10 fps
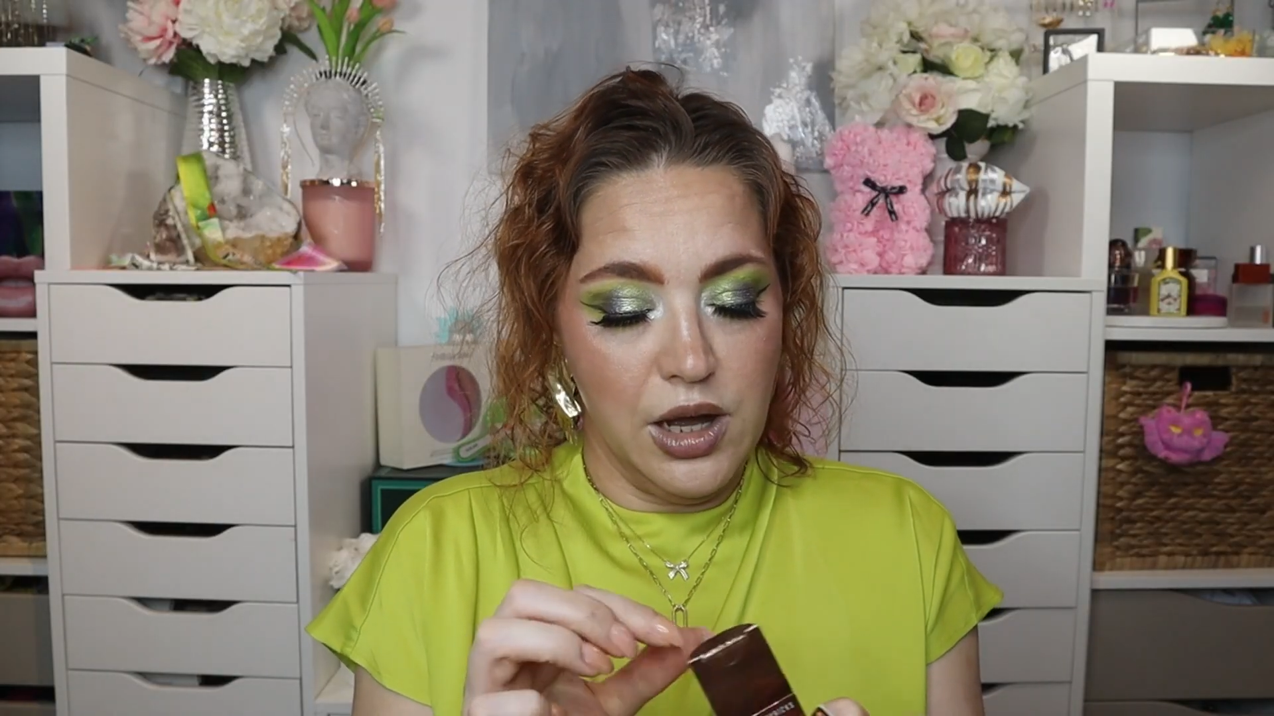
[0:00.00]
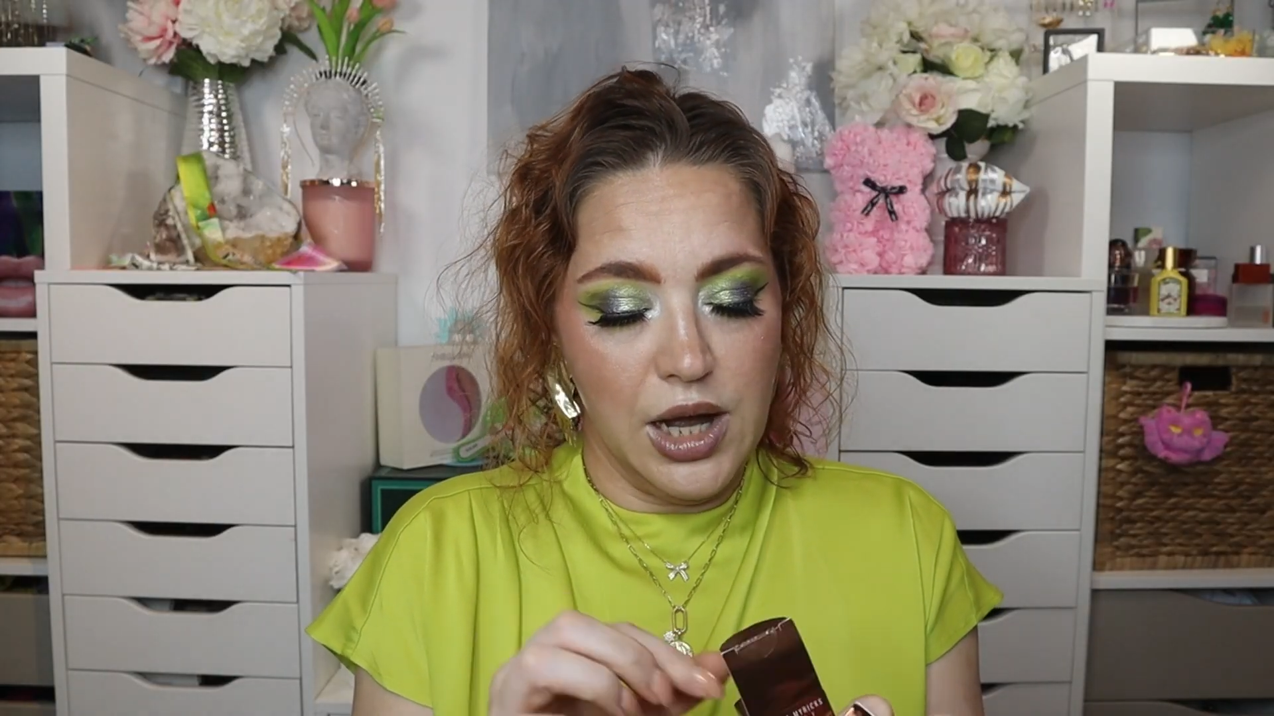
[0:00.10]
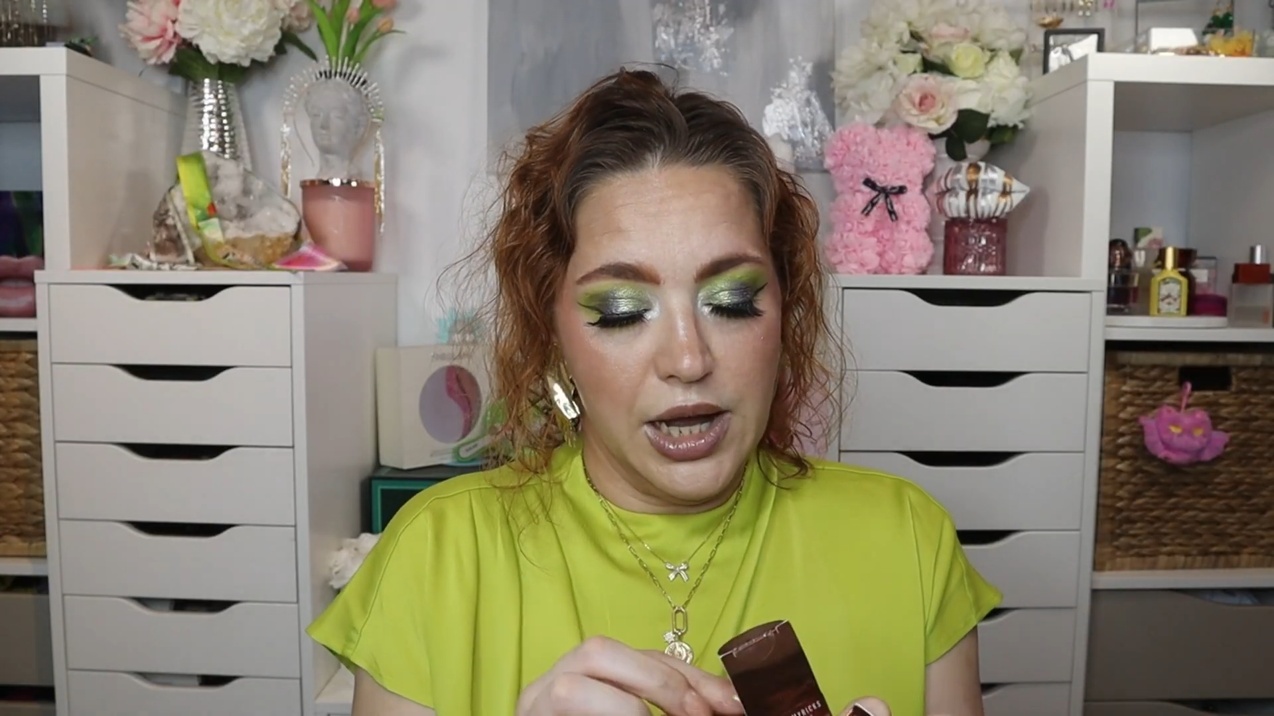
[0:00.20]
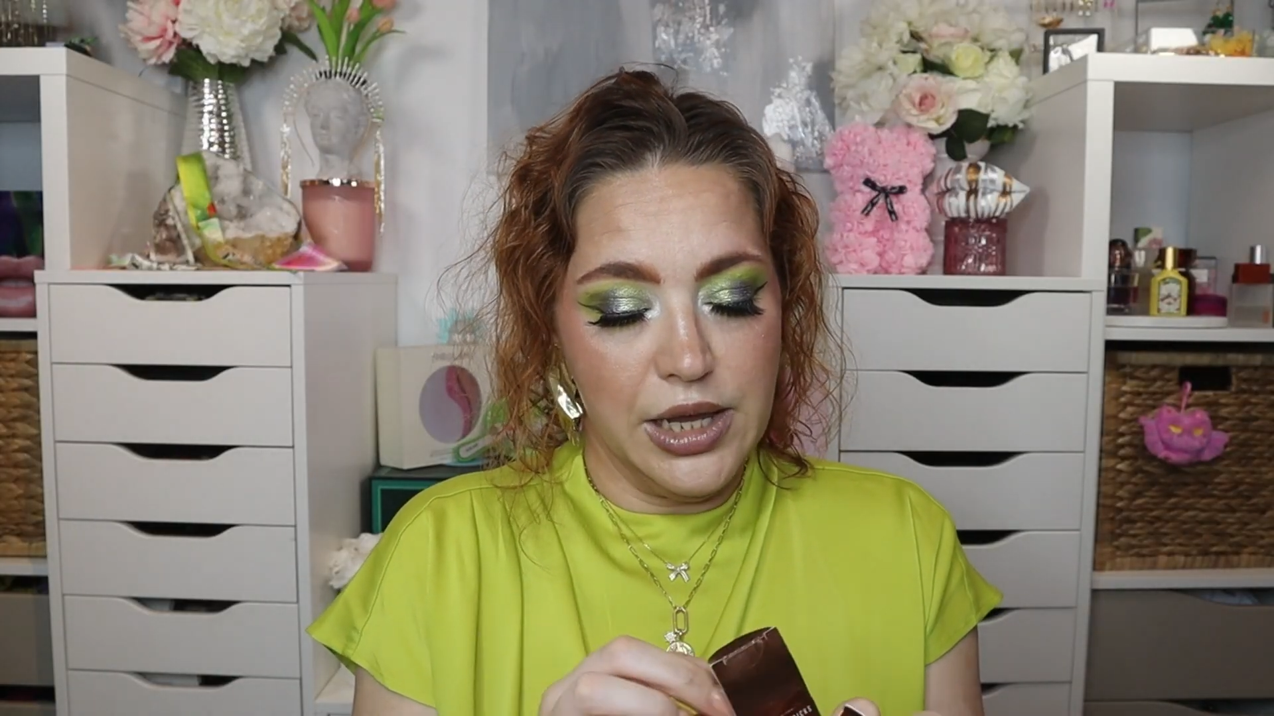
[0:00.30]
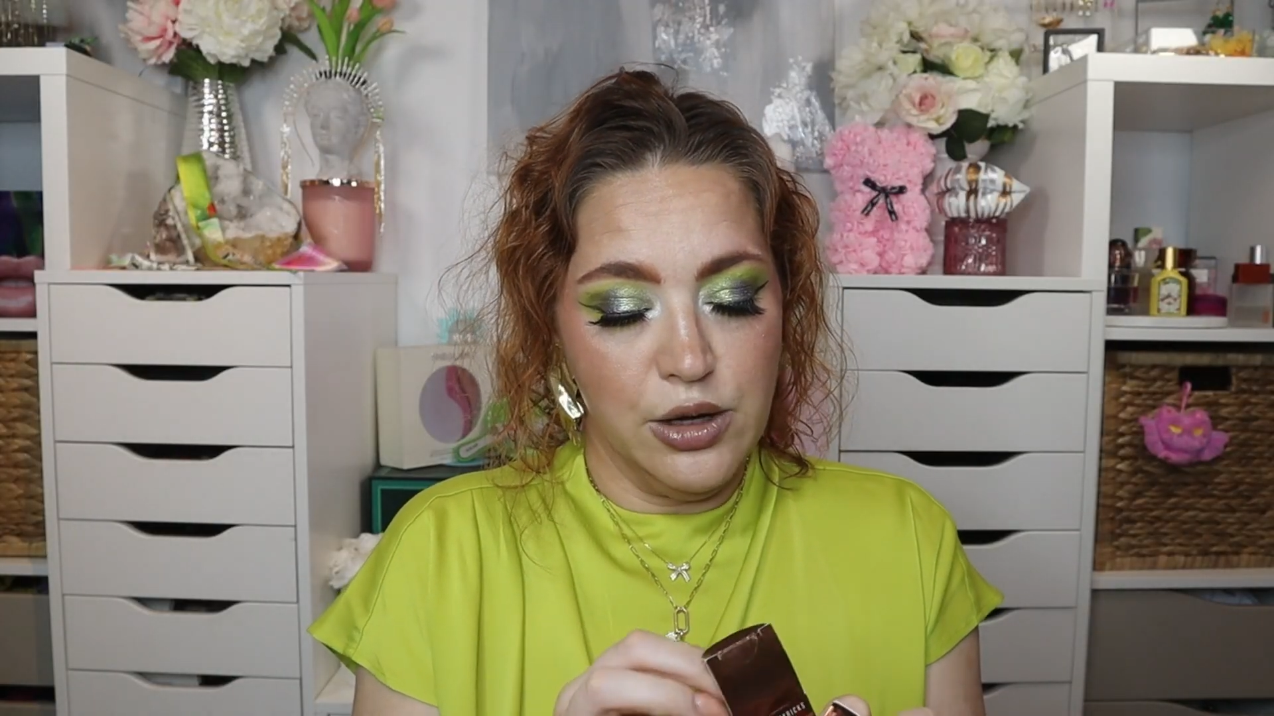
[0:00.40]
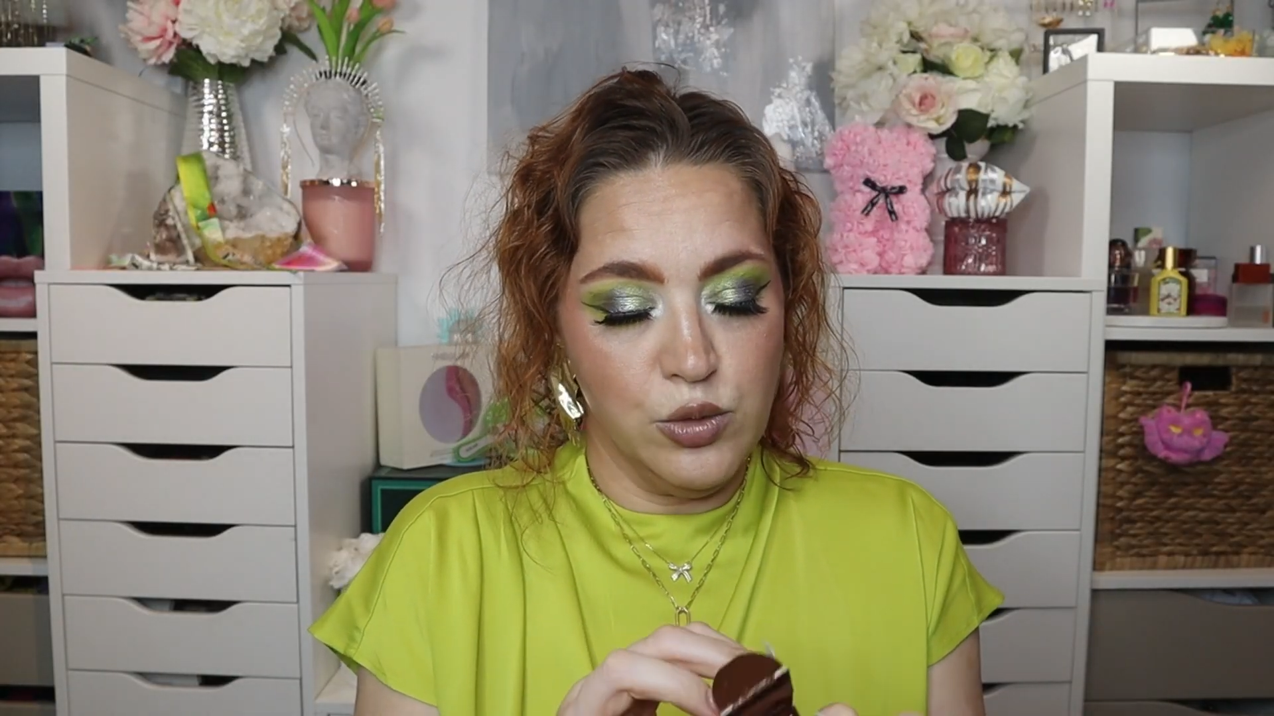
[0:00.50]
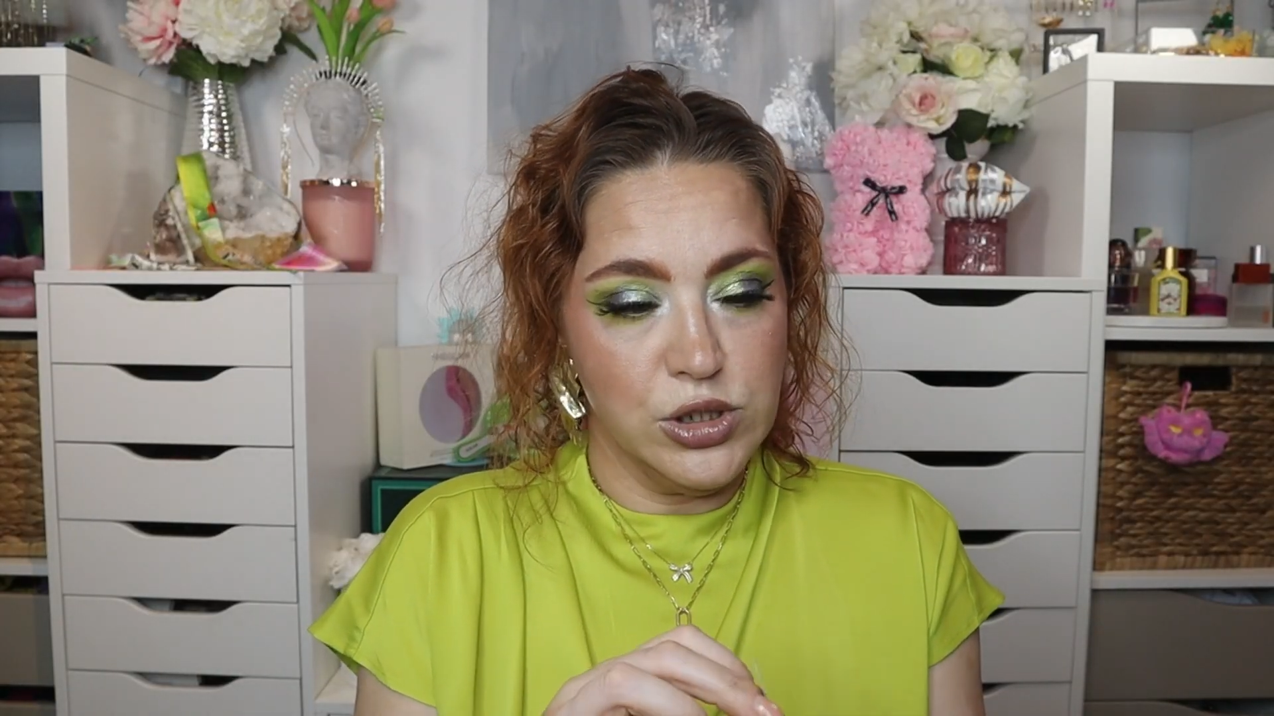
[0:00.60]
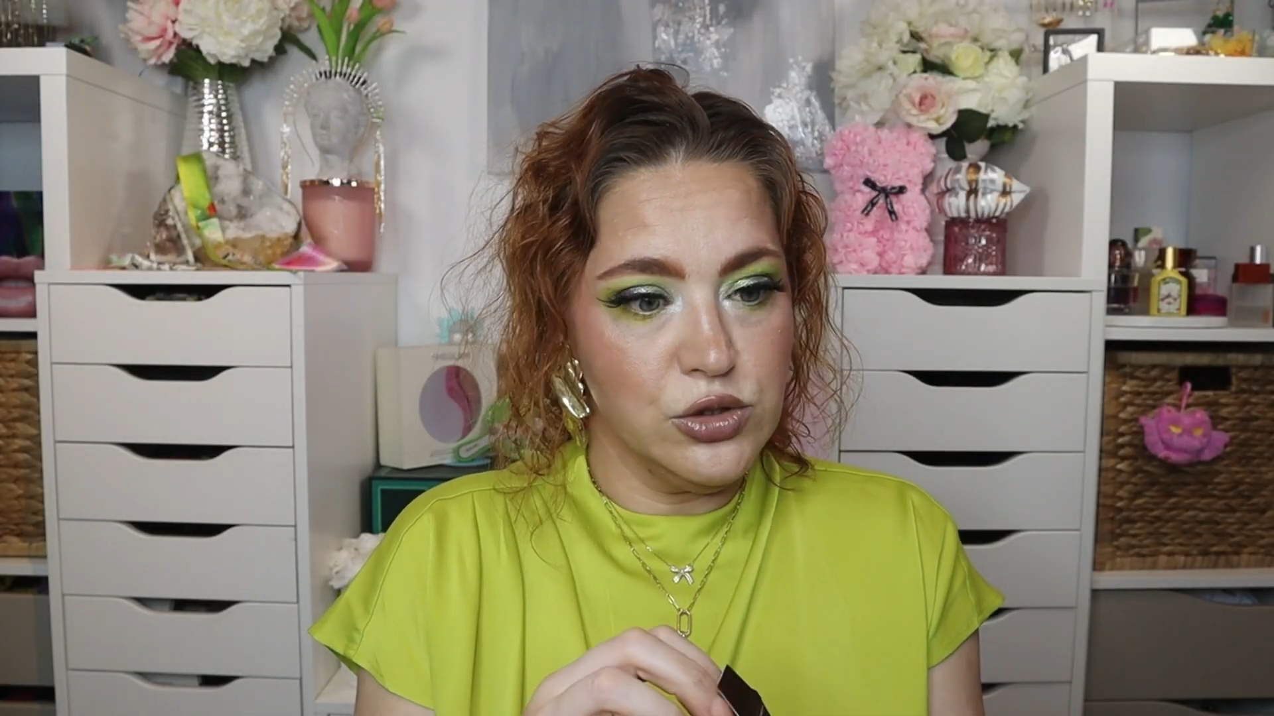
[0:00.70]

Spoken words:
I want